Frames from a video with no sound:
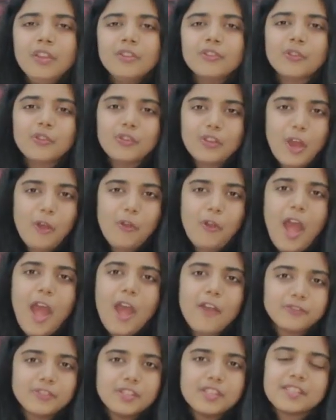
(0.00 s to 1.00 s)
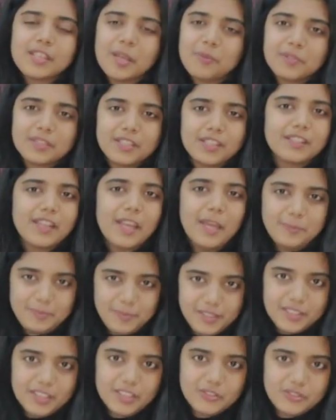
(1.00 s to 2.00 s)
So now, after submitting the
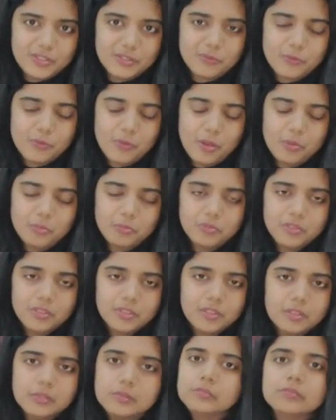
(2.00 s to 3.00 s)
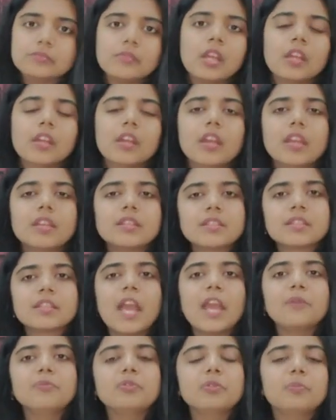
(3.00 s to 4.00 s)
application forms, it's
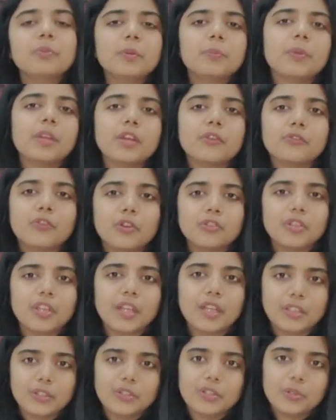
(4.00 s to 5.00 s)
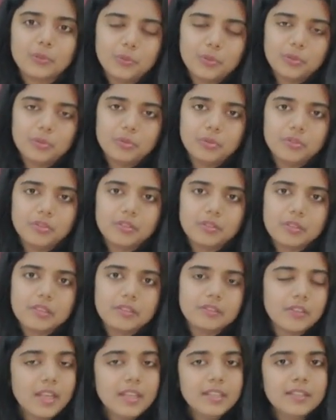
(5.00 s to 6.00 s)
time to prepare for the interviews,
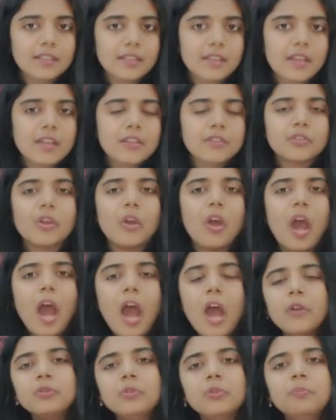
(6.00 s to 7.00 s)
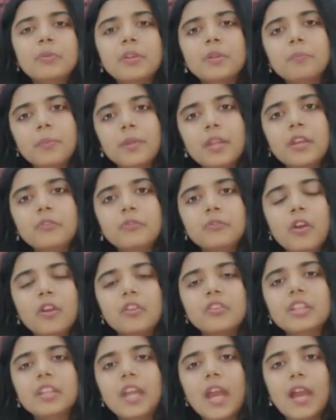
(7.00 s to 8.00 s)
right? So how to prepare
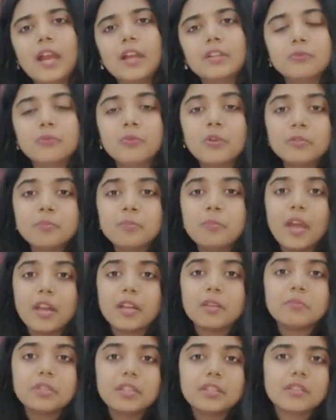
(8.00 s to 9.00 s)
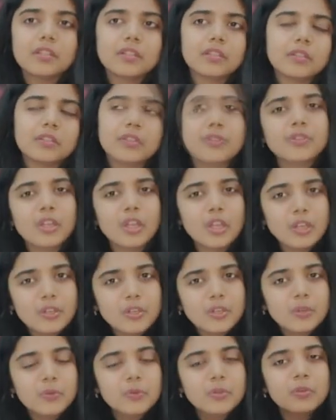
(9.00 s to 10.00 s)
for it and what parameters
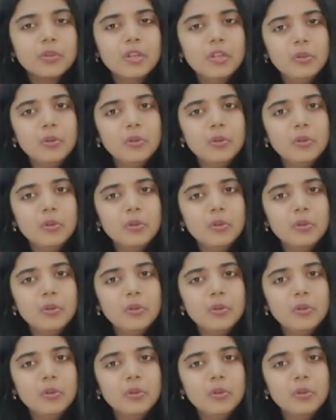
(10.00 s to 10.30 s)
interviewer